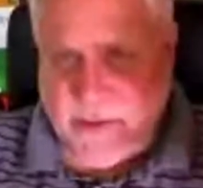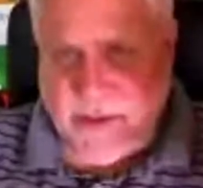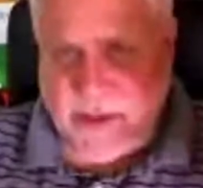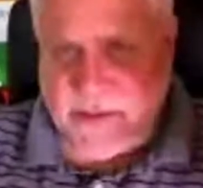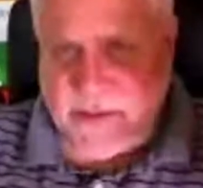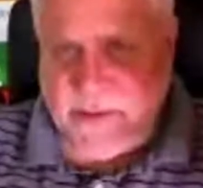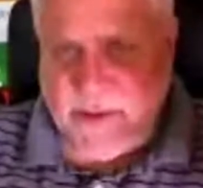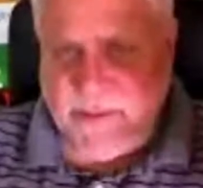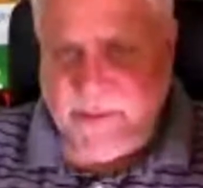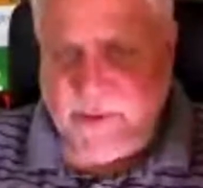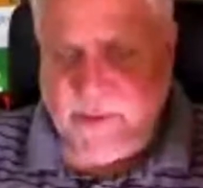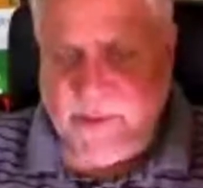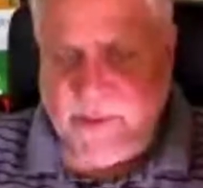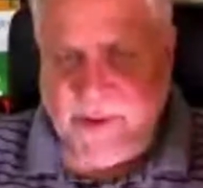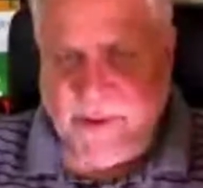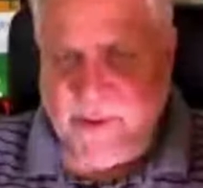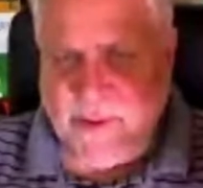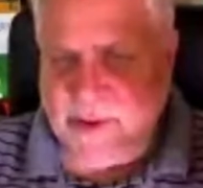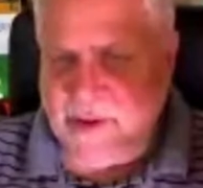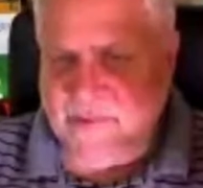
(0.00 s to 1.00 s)
less people will
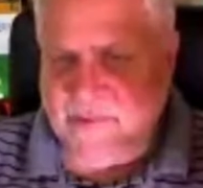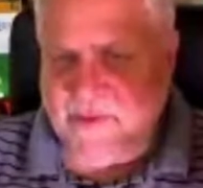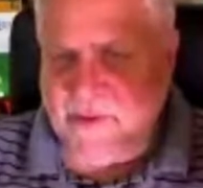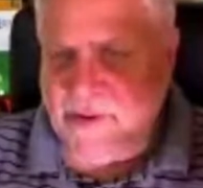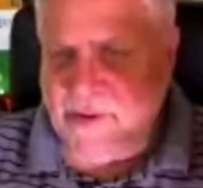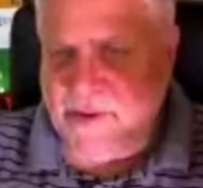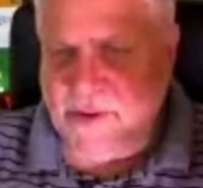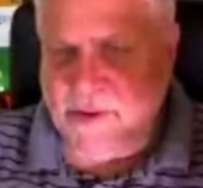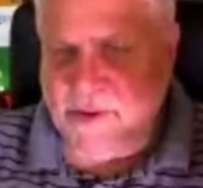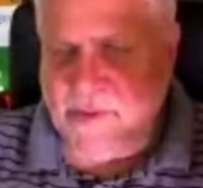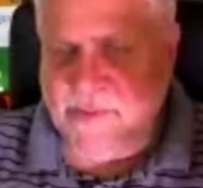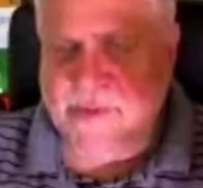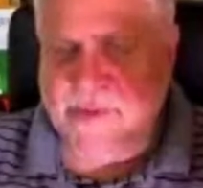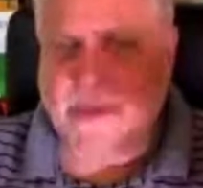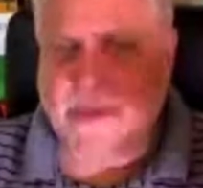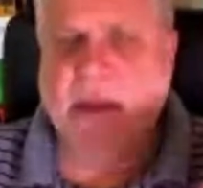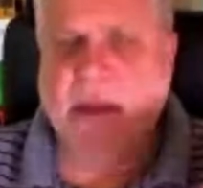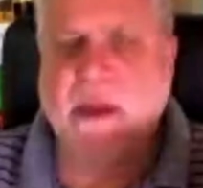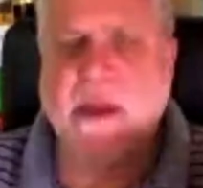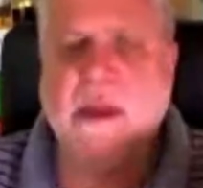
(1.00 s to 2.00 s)
be looking for homes.
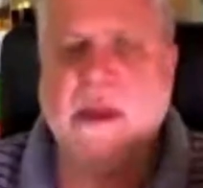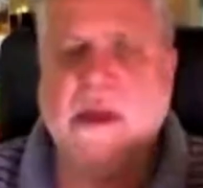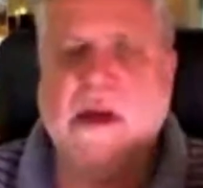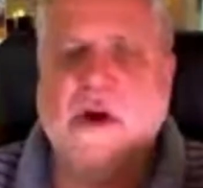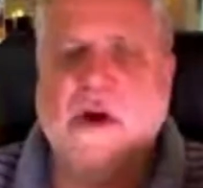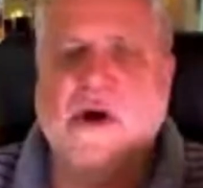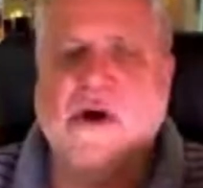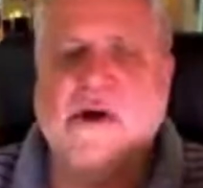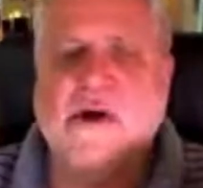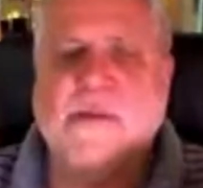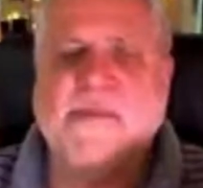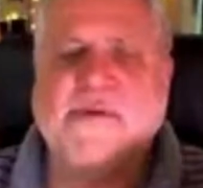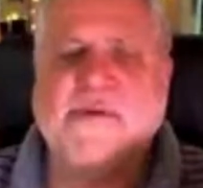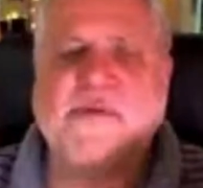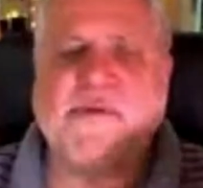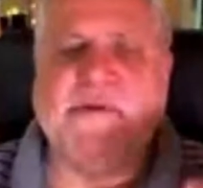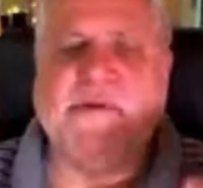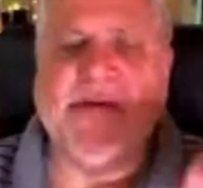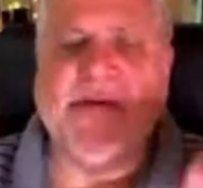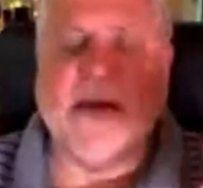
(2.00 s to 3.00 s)
Homes
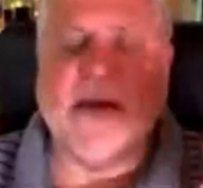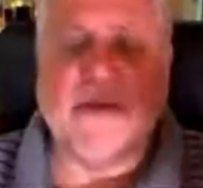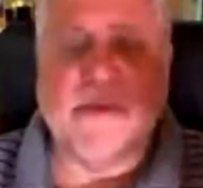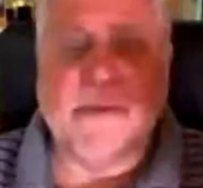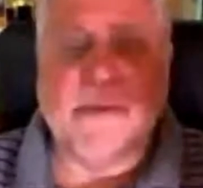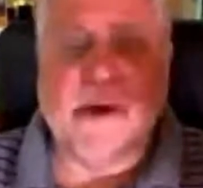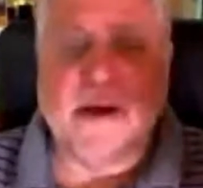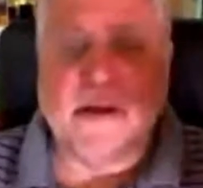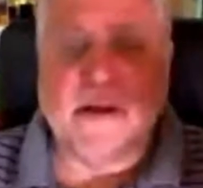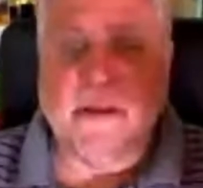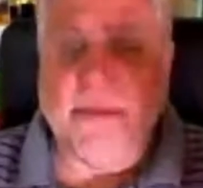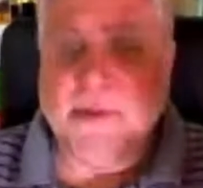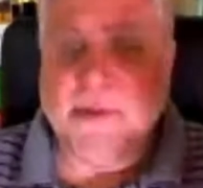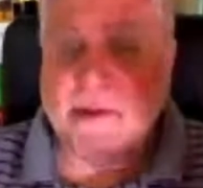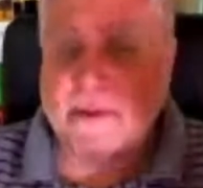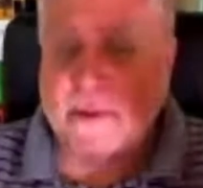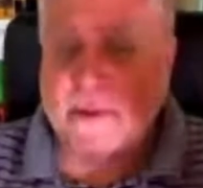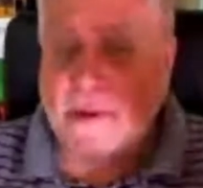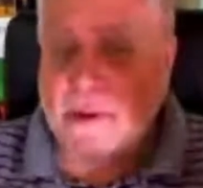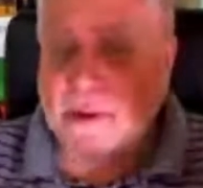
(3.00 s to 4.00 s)
will stay on the market a
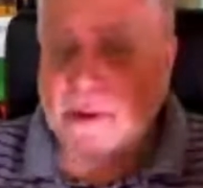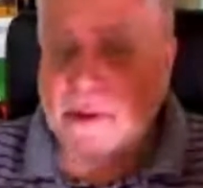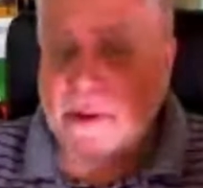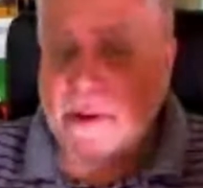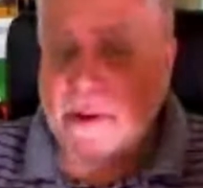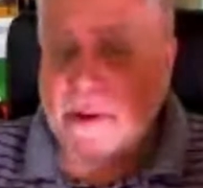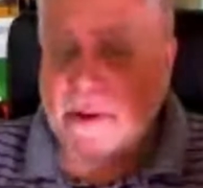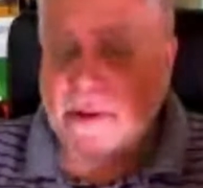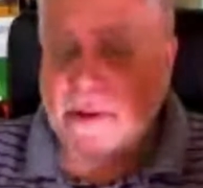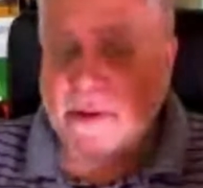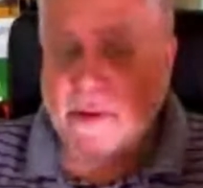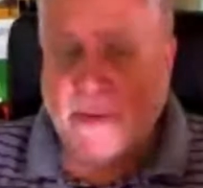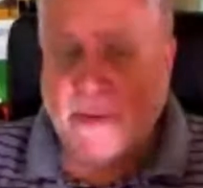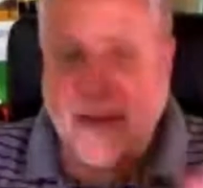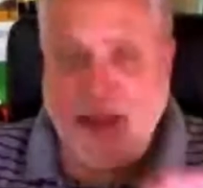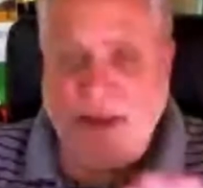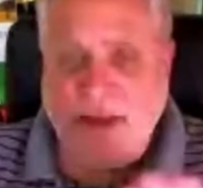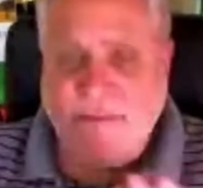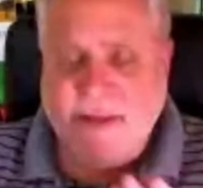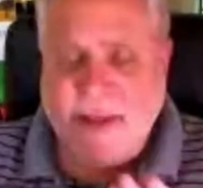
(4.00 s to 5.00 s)
bit longer. You don't
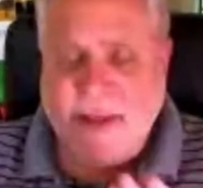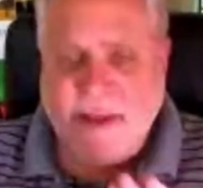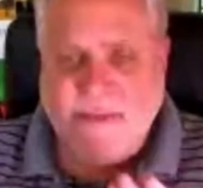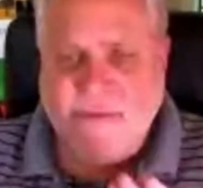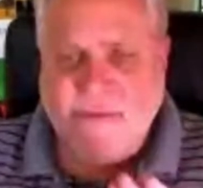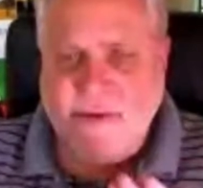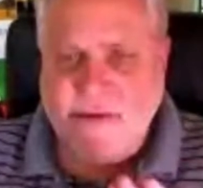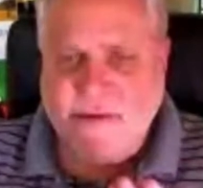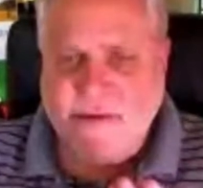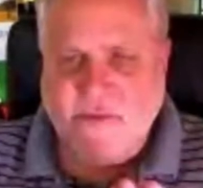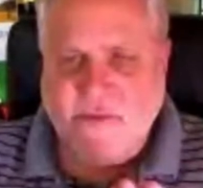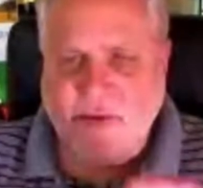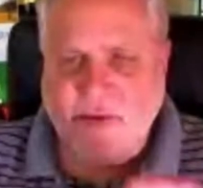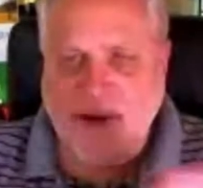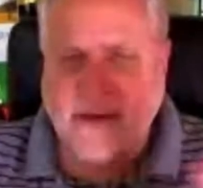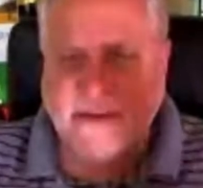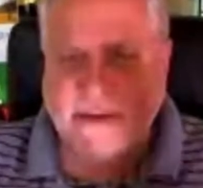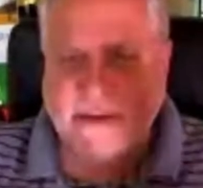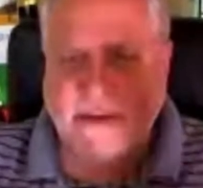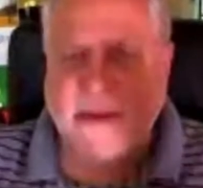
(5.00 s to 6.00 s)
have to have this
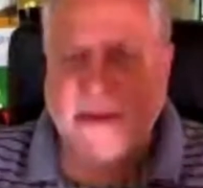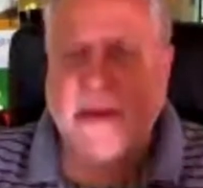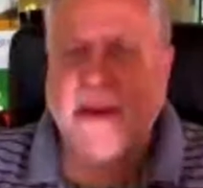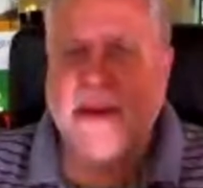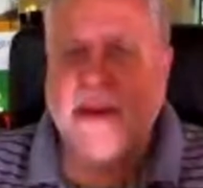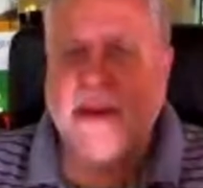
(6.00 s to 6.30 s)
crazy